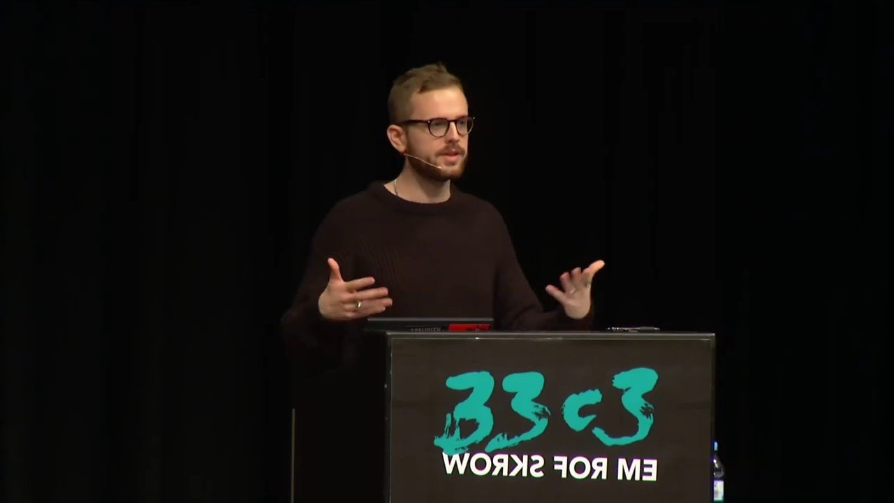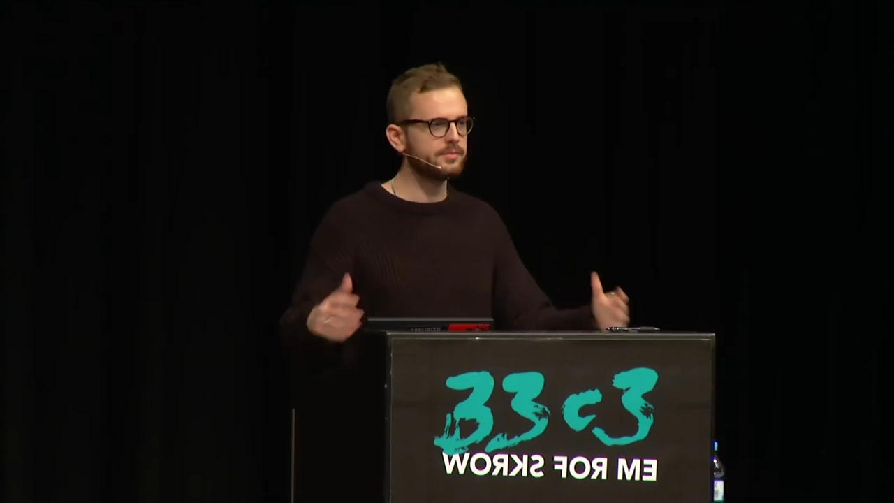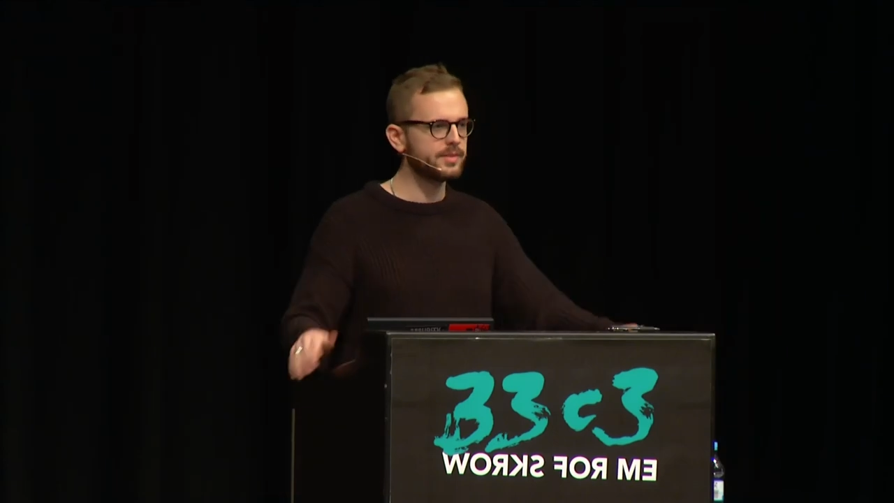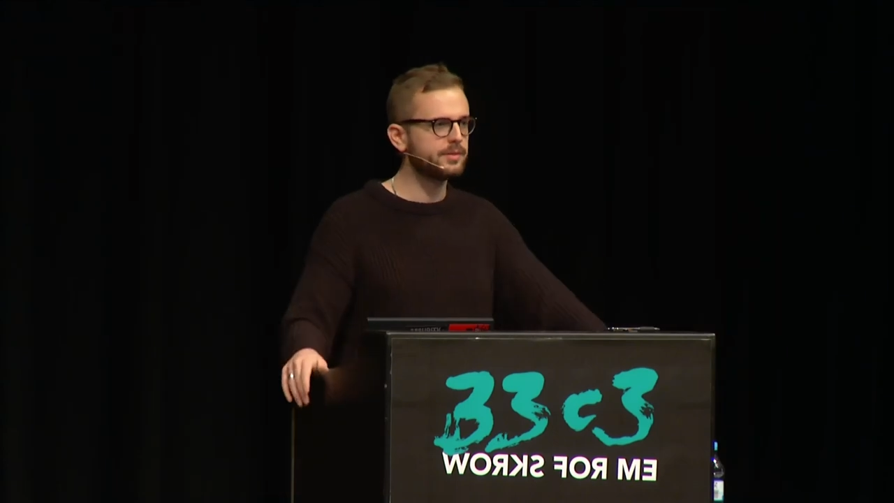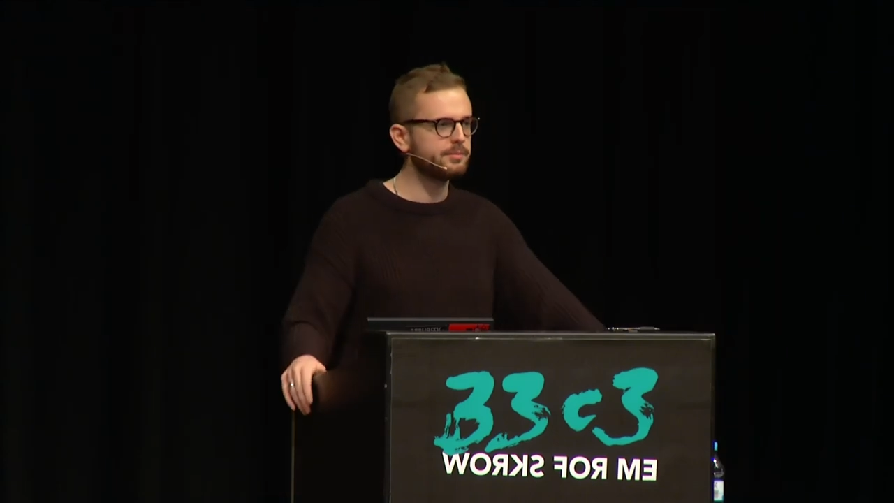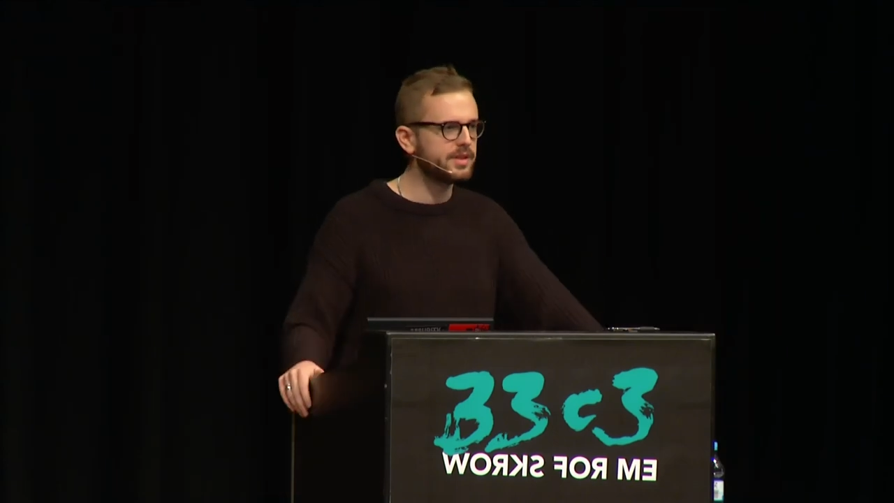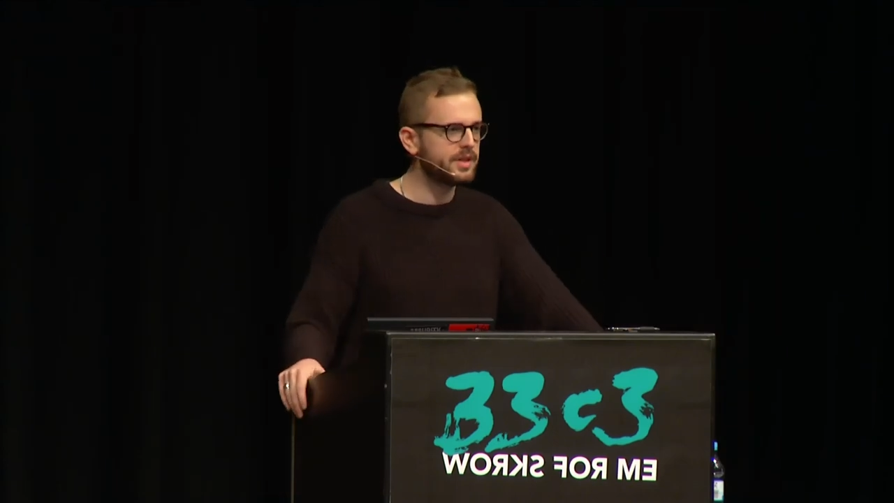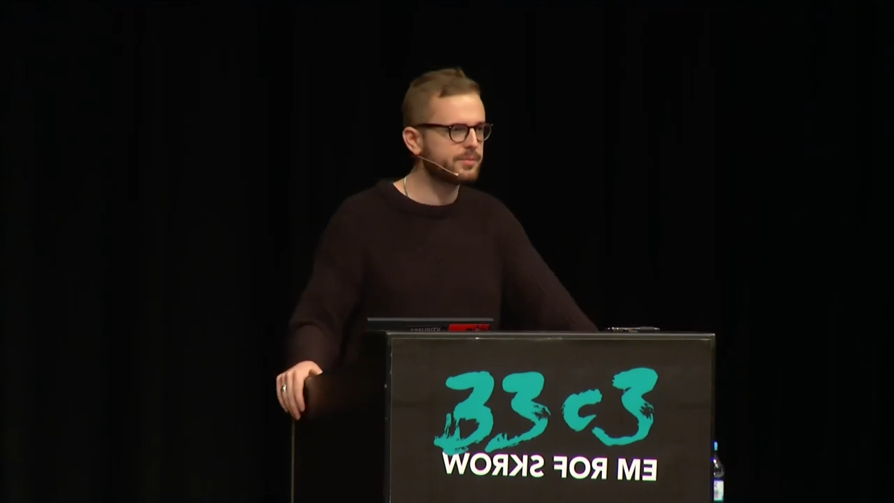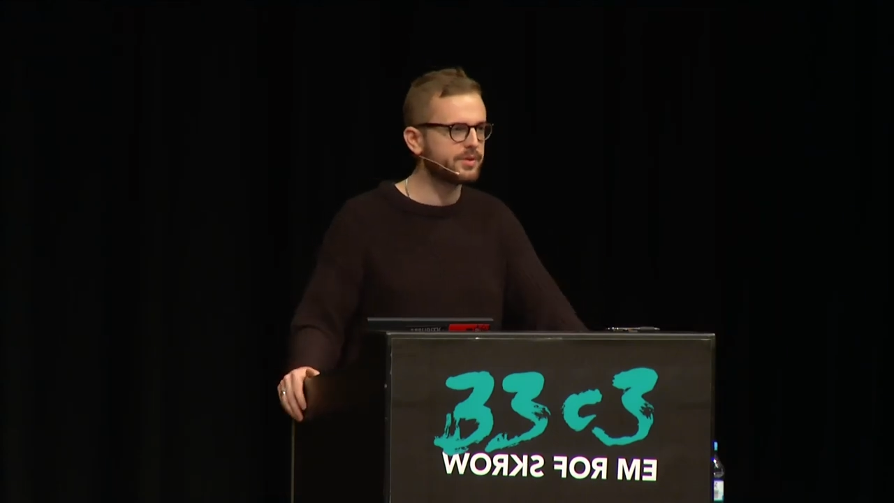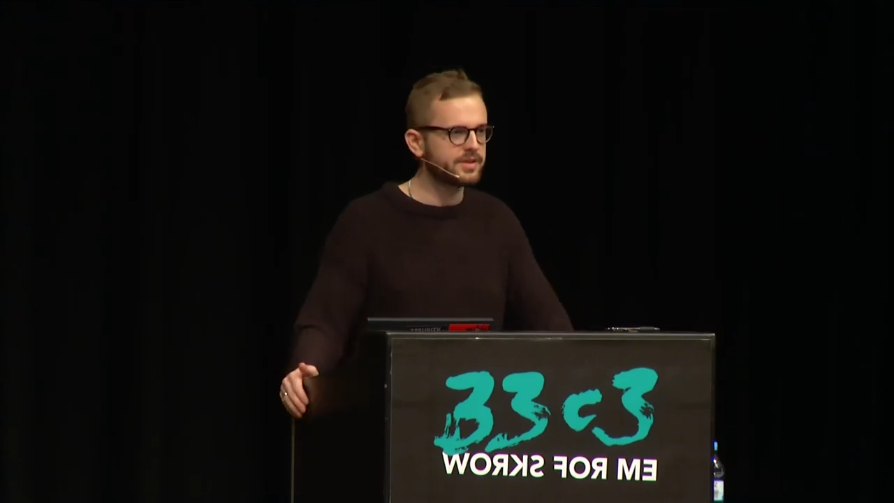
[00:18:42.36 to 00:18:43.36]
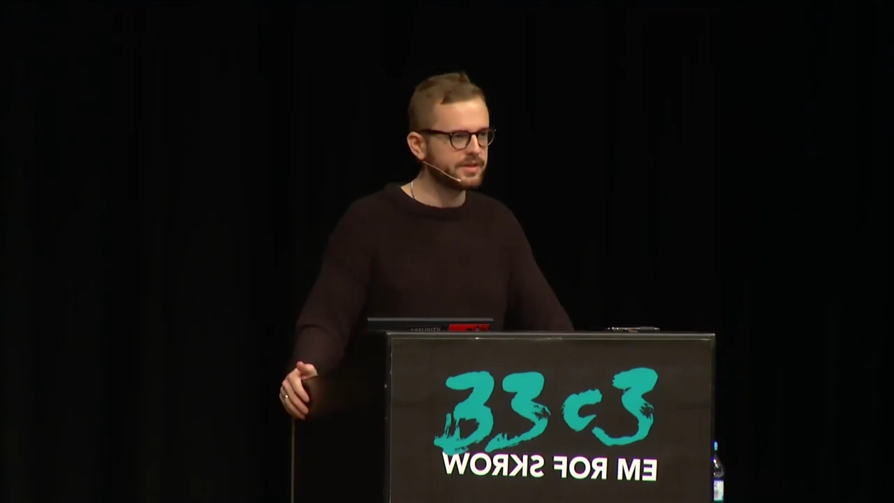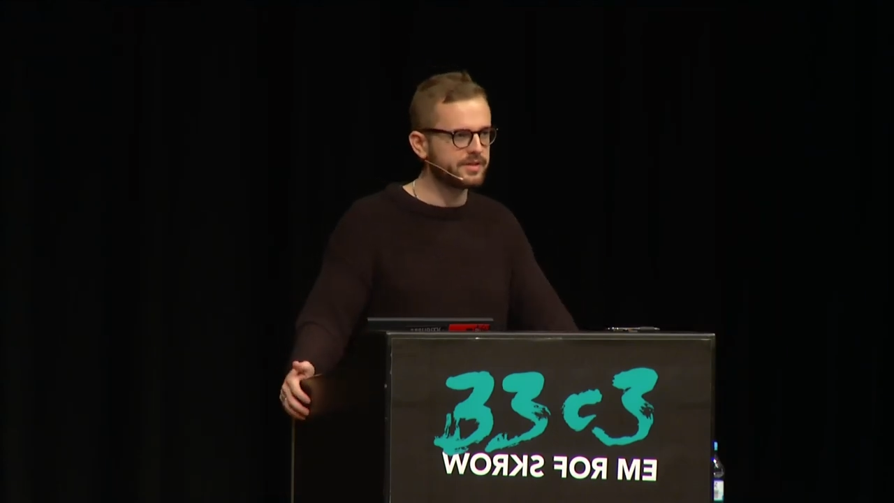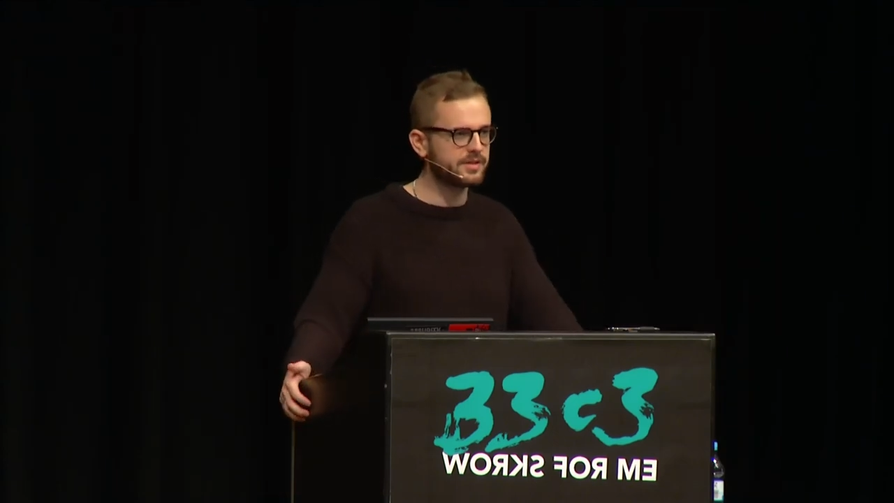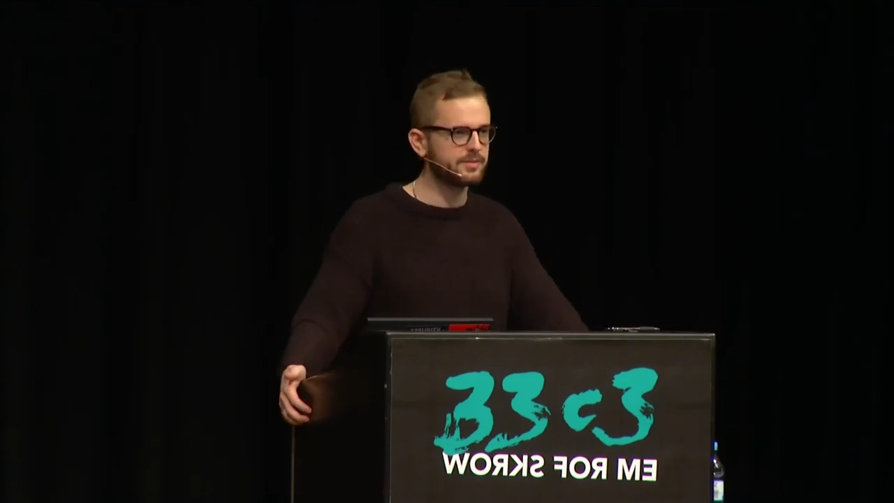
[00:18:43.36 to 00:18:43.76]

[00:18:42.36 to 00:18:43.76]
my expertise